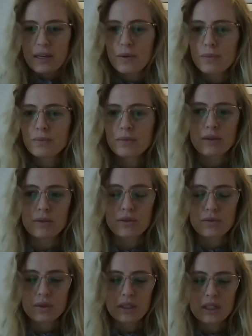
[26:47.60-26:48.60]
you. That
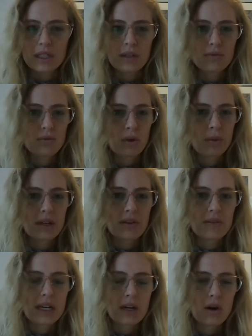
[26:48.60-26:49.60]
was really
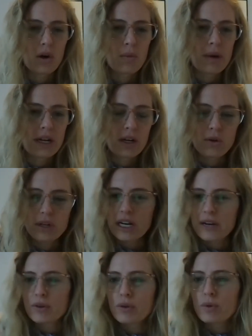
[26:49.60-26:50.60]
informative. And I hope, I know
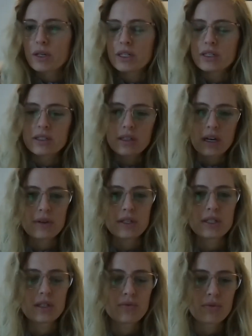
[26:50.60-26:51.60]
not everyone is
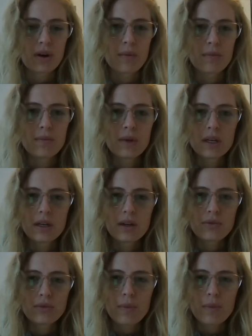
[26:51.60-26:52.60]
obviously from
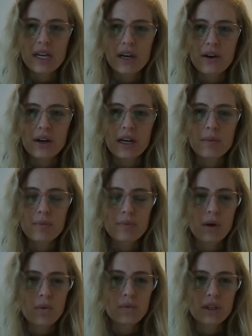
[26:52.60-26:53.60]
from the area,
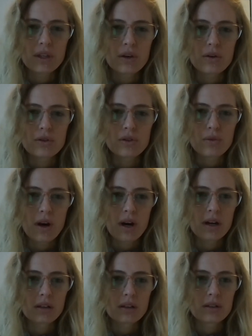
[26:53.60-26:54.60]
but hopefully those who
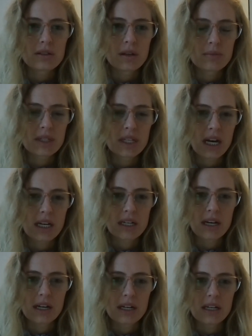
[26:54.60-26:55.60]
are learned something I,
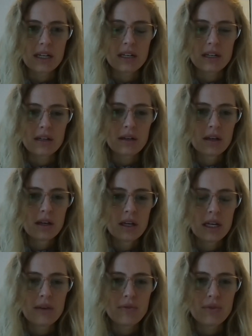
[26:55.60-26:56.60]
I did. And
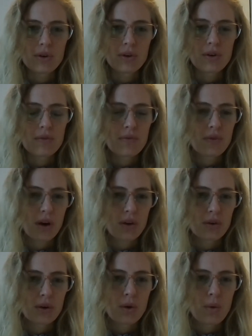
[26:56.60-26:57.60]
if you're
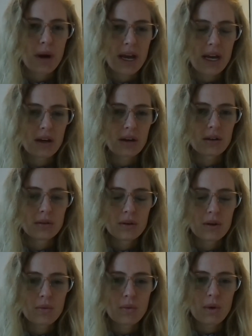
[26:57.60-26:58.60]
farther away or
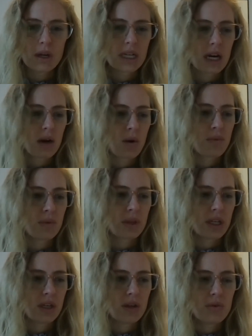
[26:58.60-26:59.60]
whatnot,
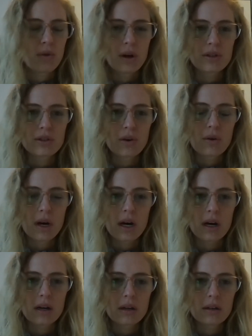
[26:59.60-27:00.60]
hopefully you also,
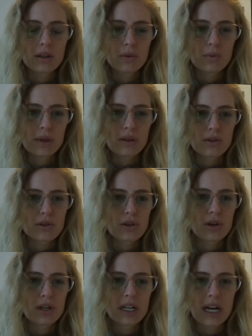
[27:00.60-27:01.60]
uh, your wheels are
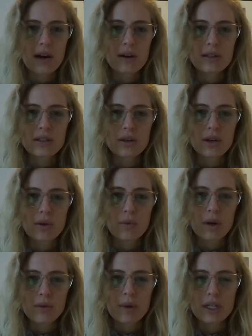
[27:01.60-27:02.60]
turning now as to
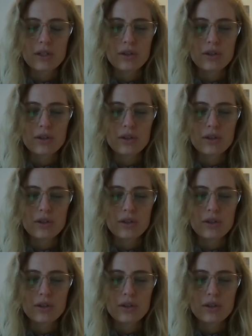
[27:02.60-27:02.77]
what you might